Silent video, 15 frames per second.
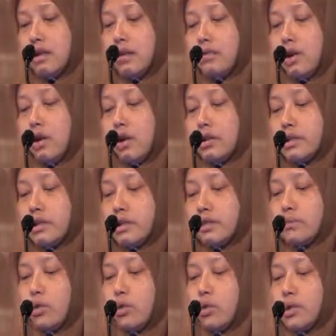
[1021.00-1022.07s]
For
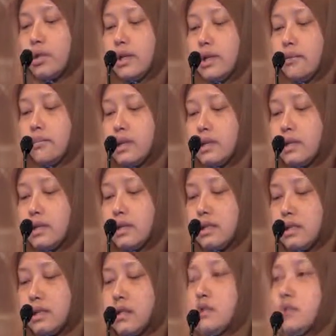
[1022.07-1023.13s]
long-term holding and business
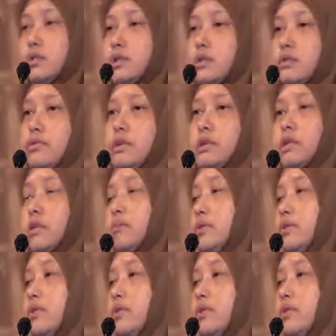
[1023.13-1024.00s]
continuity, for example,